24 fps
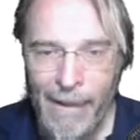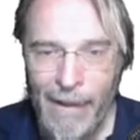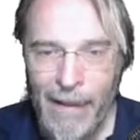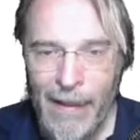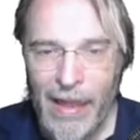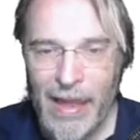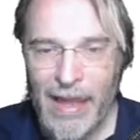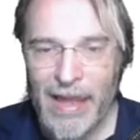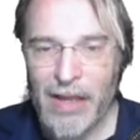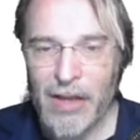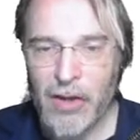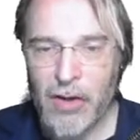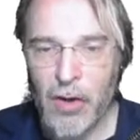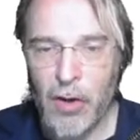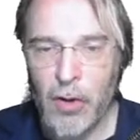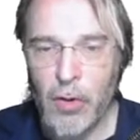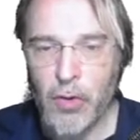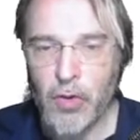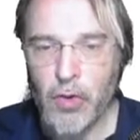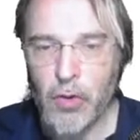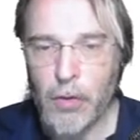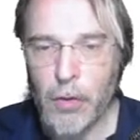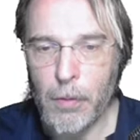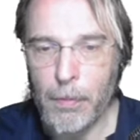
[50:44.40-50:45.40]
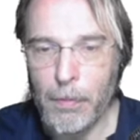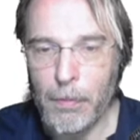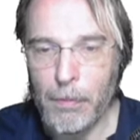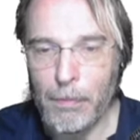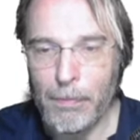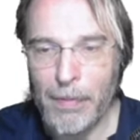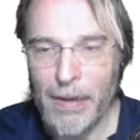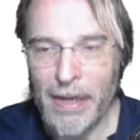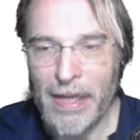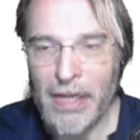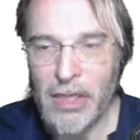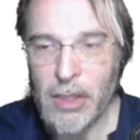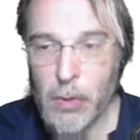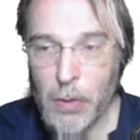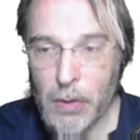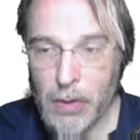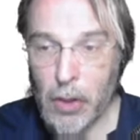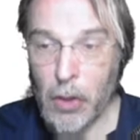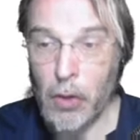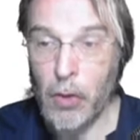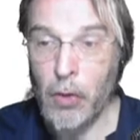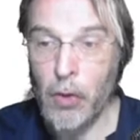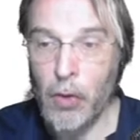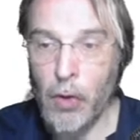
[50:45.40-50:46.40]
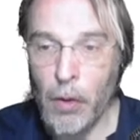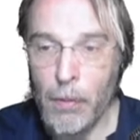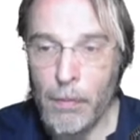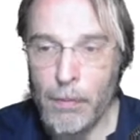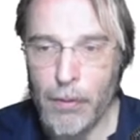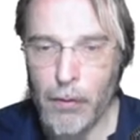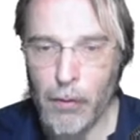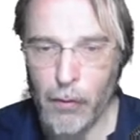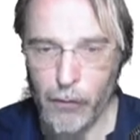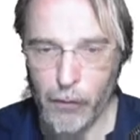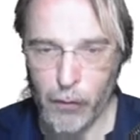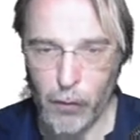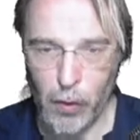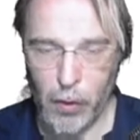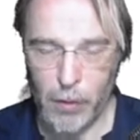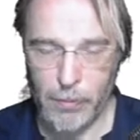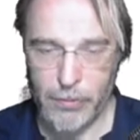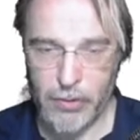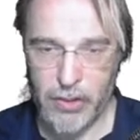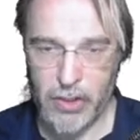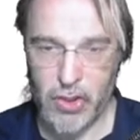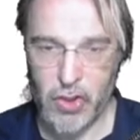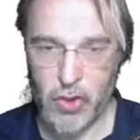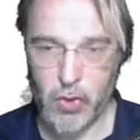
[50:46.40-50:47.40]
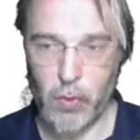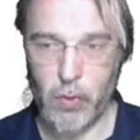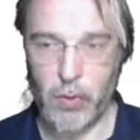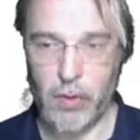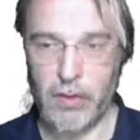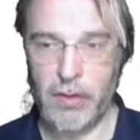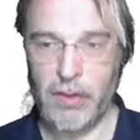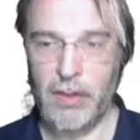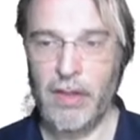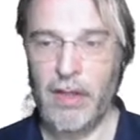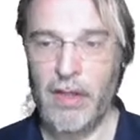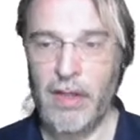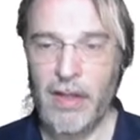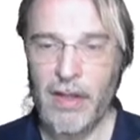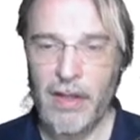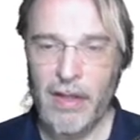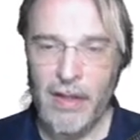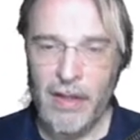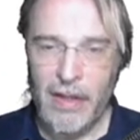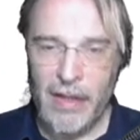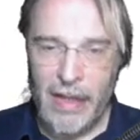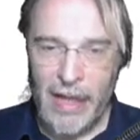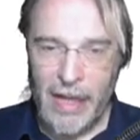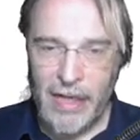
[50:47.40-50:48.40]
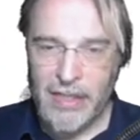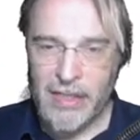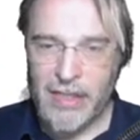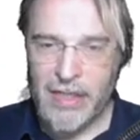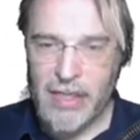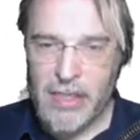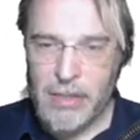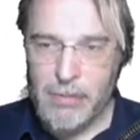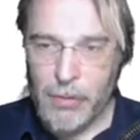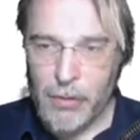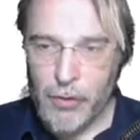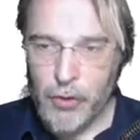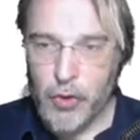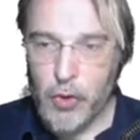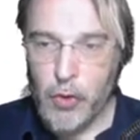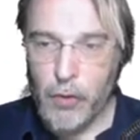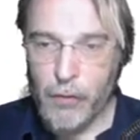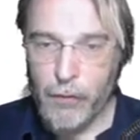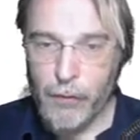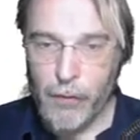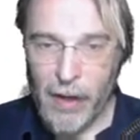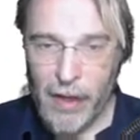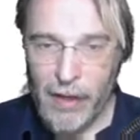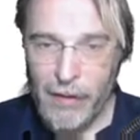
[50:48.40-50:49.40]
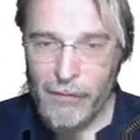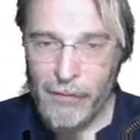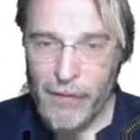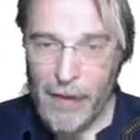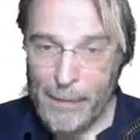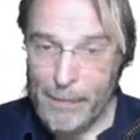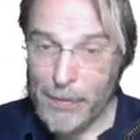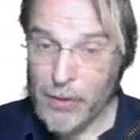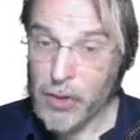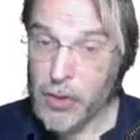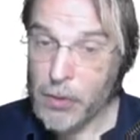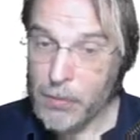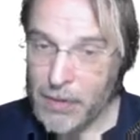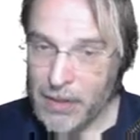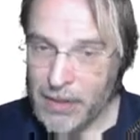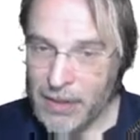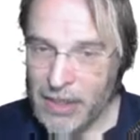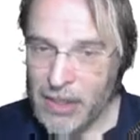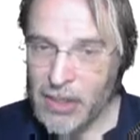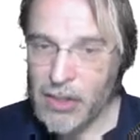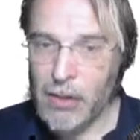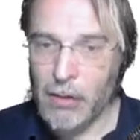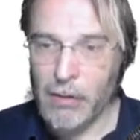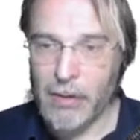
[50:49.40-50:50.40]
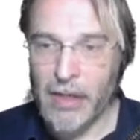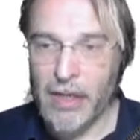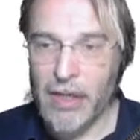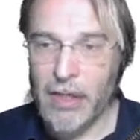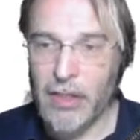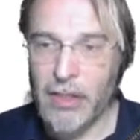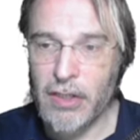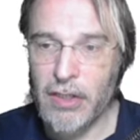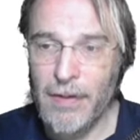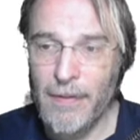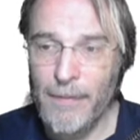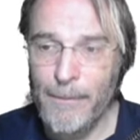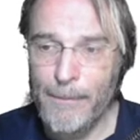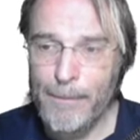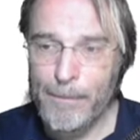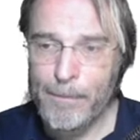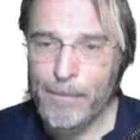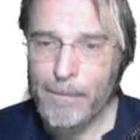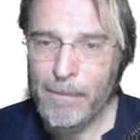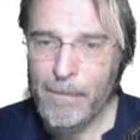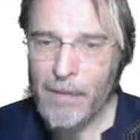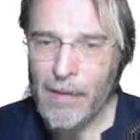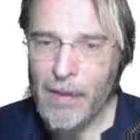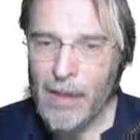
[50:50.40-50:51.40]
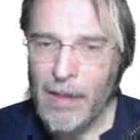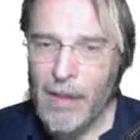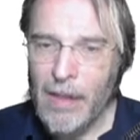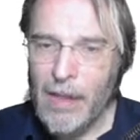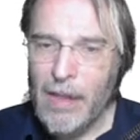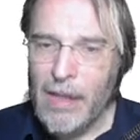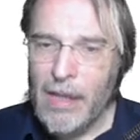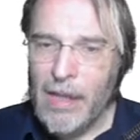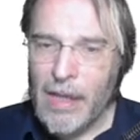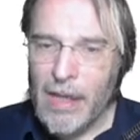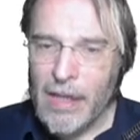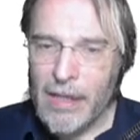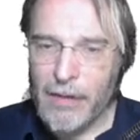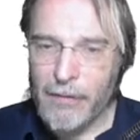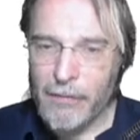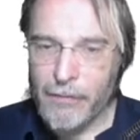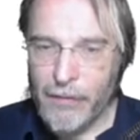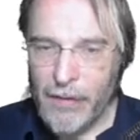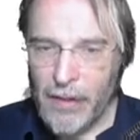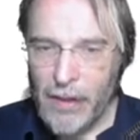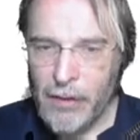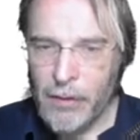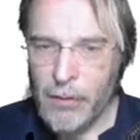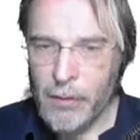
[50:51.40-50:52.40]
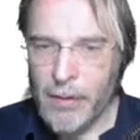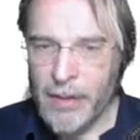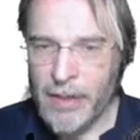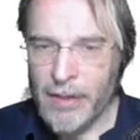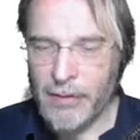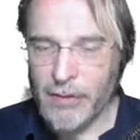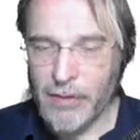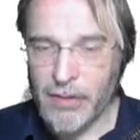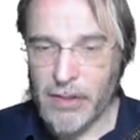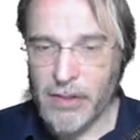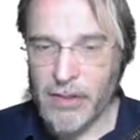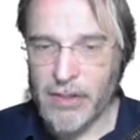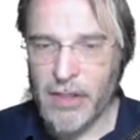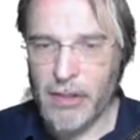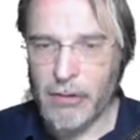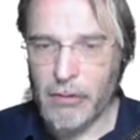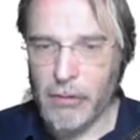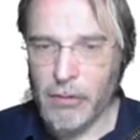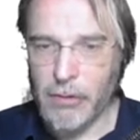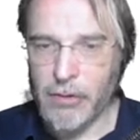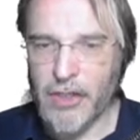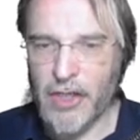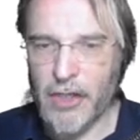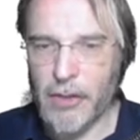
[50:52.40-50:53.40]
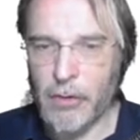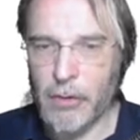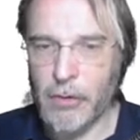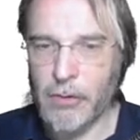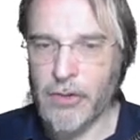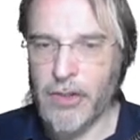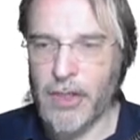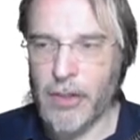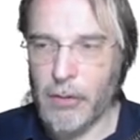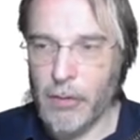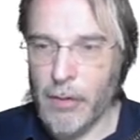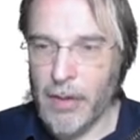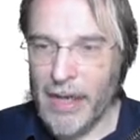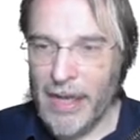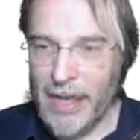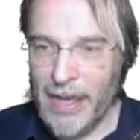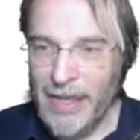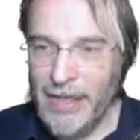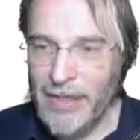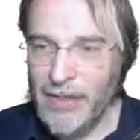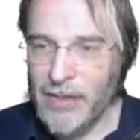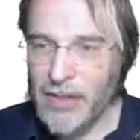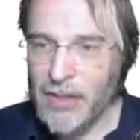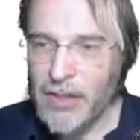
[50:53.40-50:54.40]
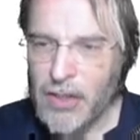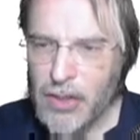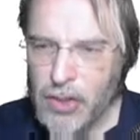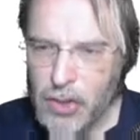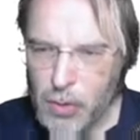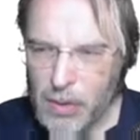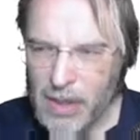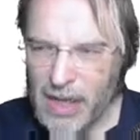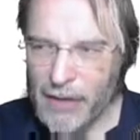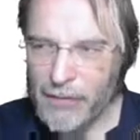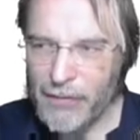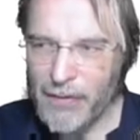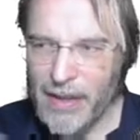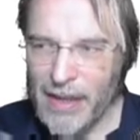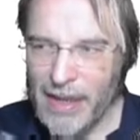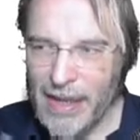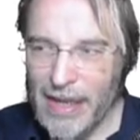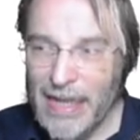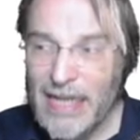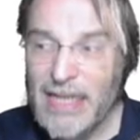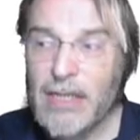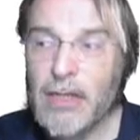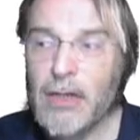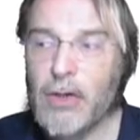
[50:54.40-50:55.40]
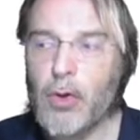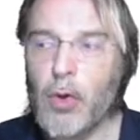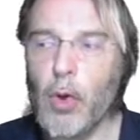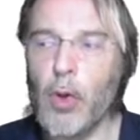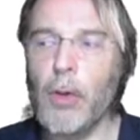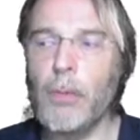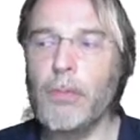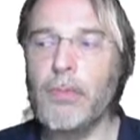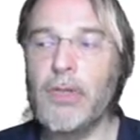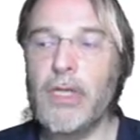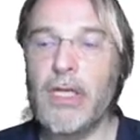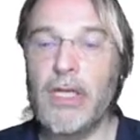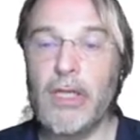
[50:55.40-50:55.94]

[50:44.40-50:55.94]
and go to the place where the number of columns is stored. Hexadecimal 25 happens to be this location and the value here is 8. So we have 8 columns in